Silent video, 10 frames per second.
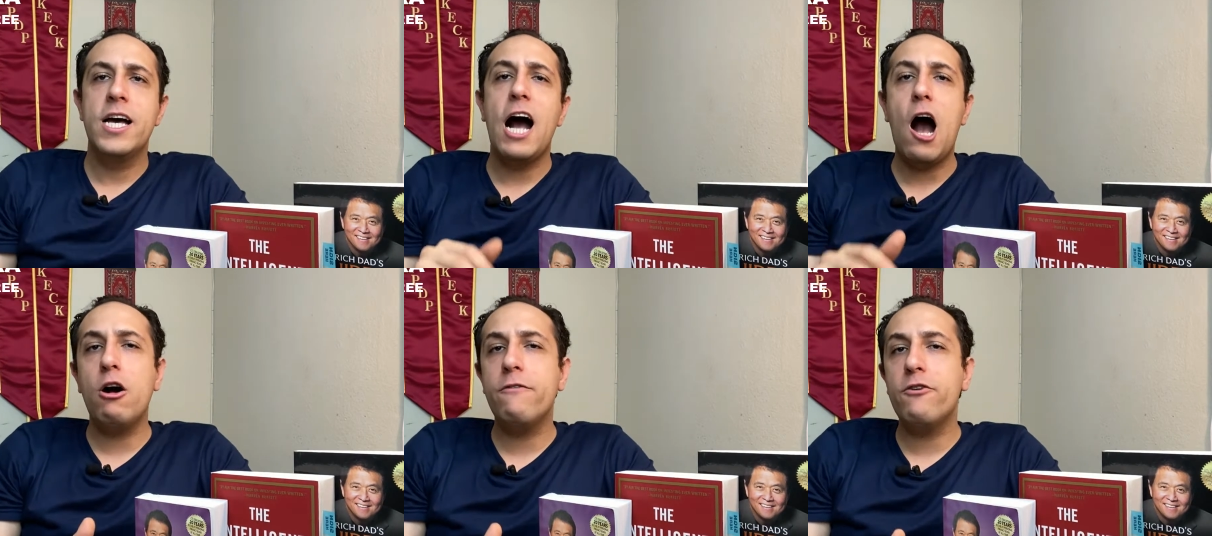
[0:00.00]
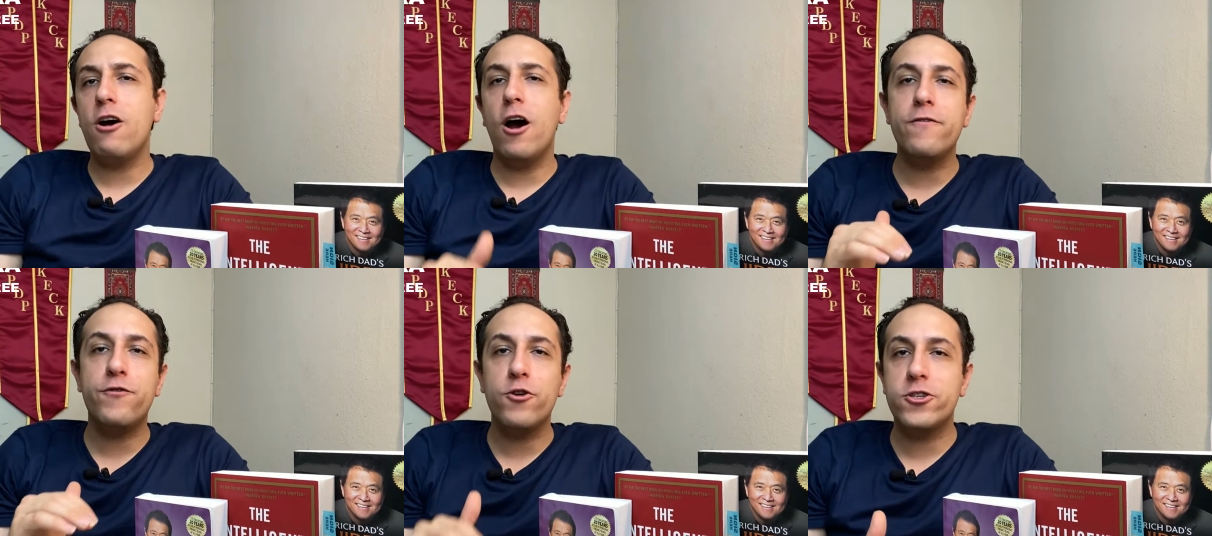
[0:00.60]
Speaker 1: However,
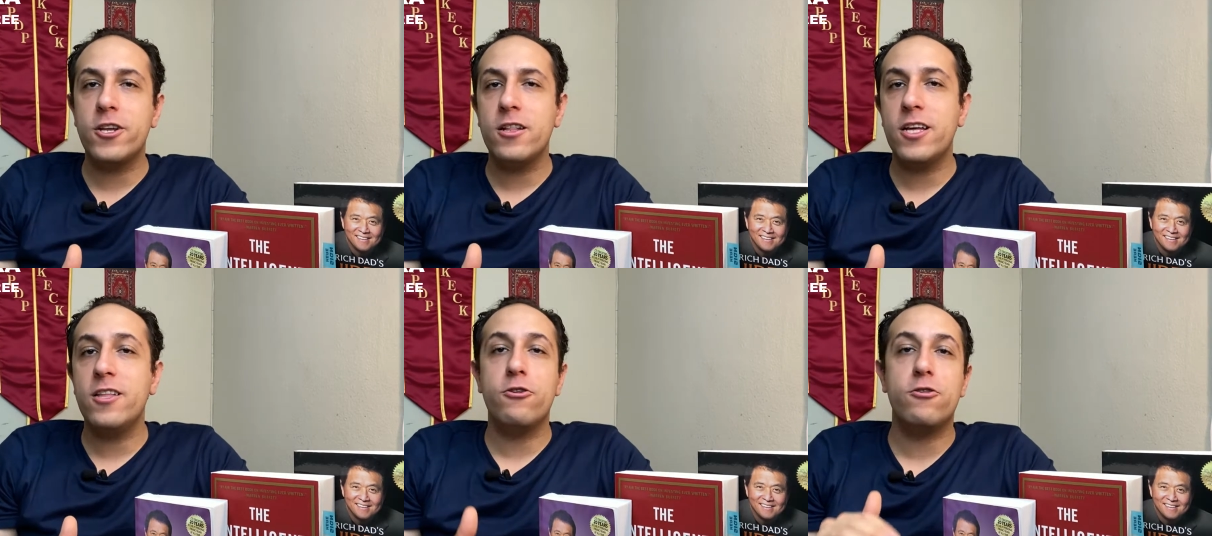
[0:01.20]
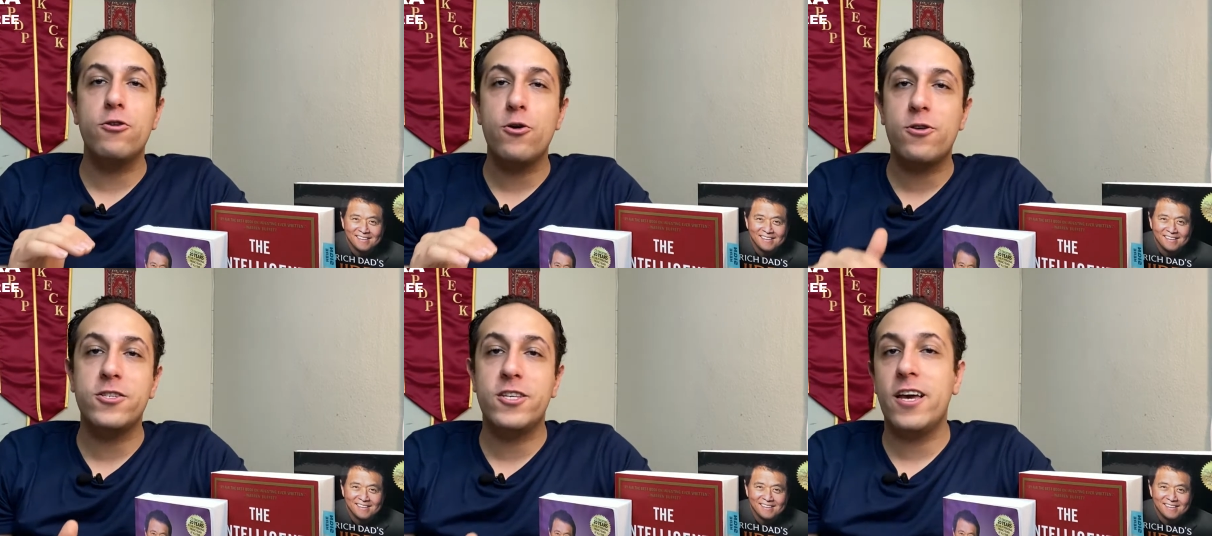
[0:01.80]
unfortunately, there's no
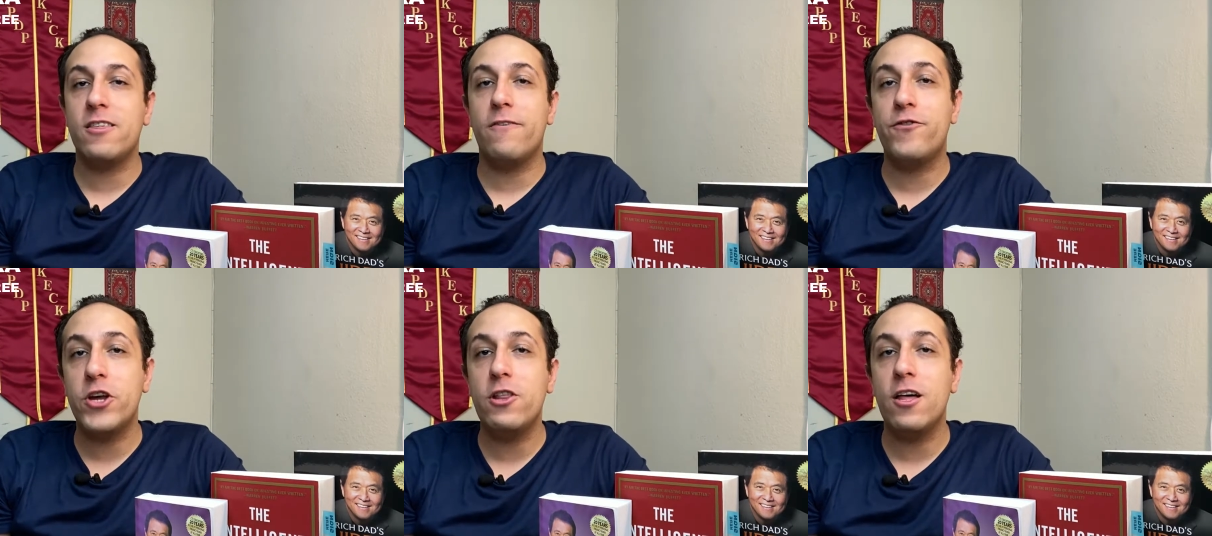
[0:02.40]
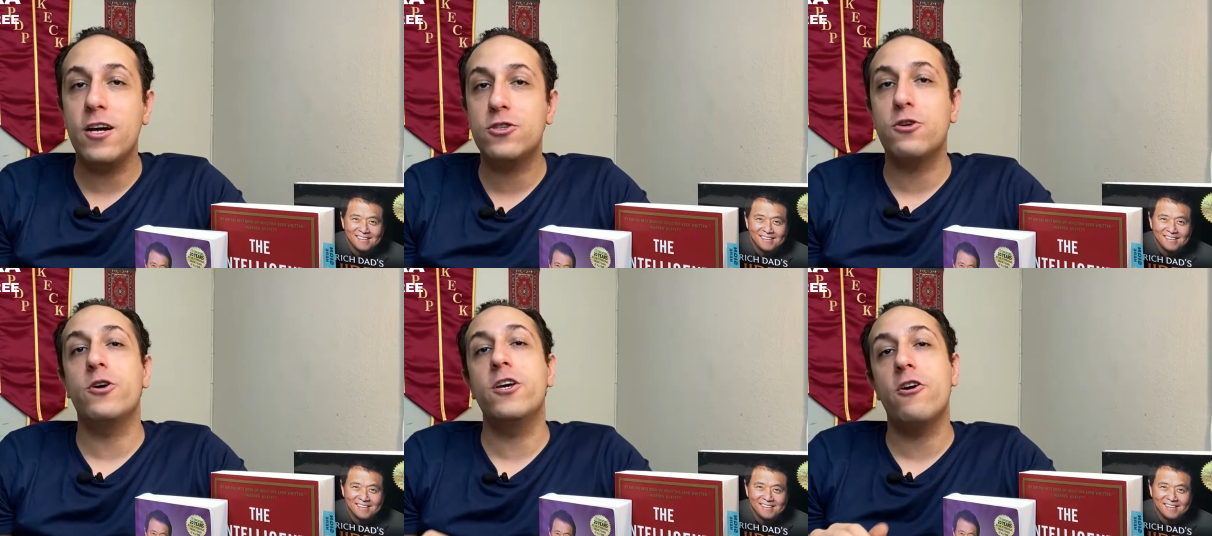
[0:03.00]
such thing as a free lunch,
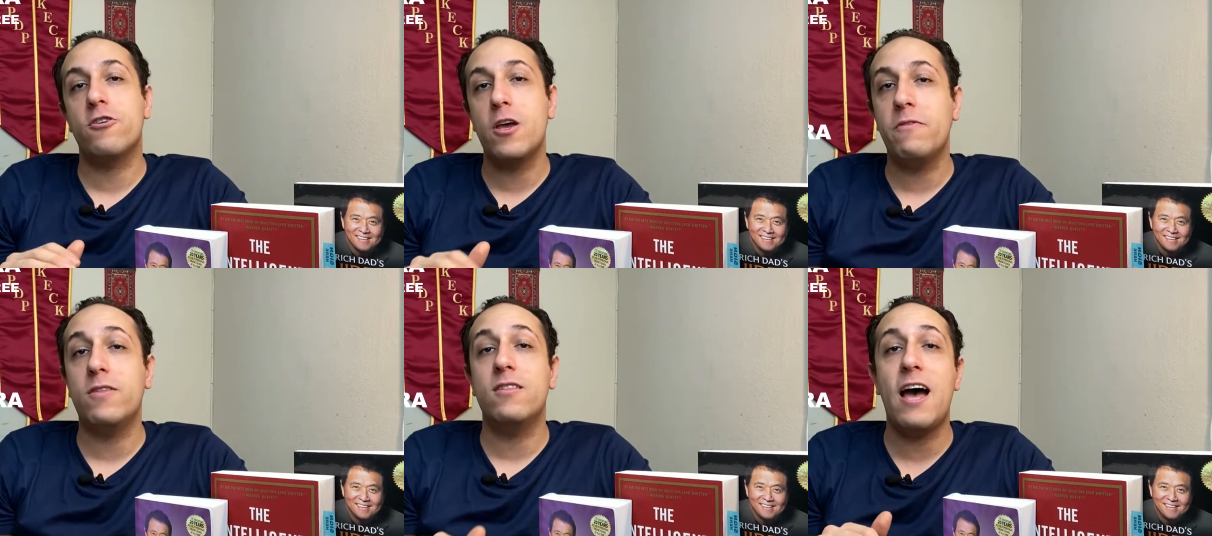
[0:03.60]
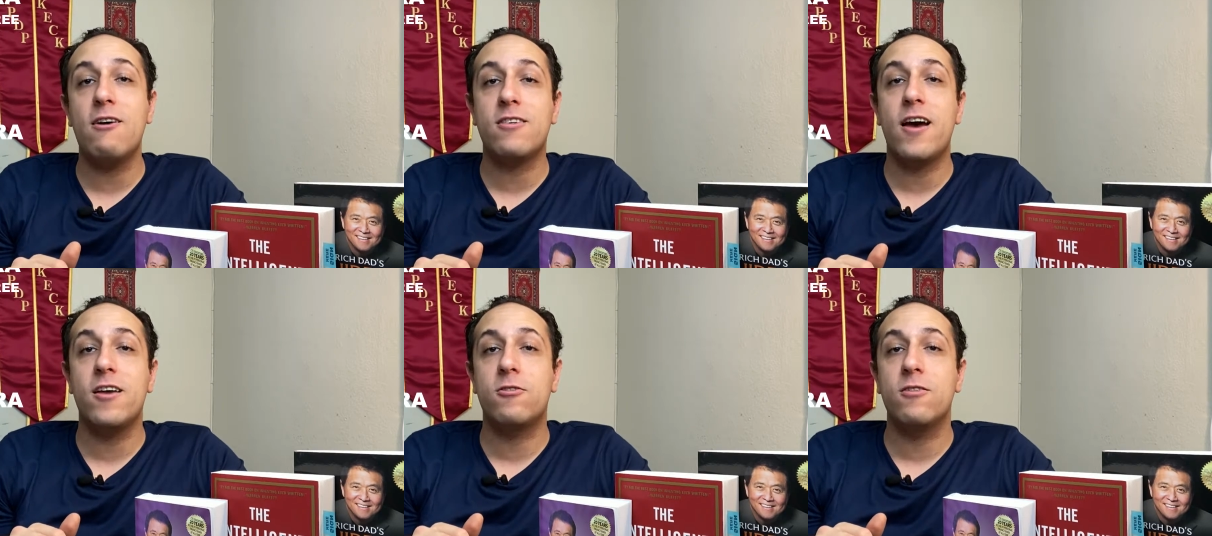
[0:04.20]
so here are some of the
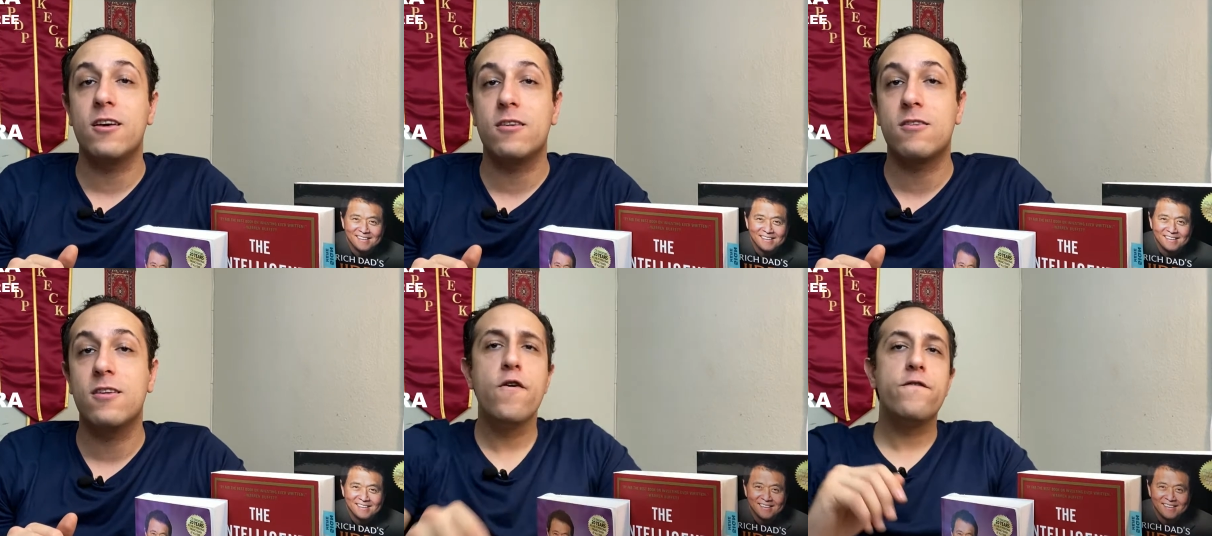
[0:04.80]
downsides to this.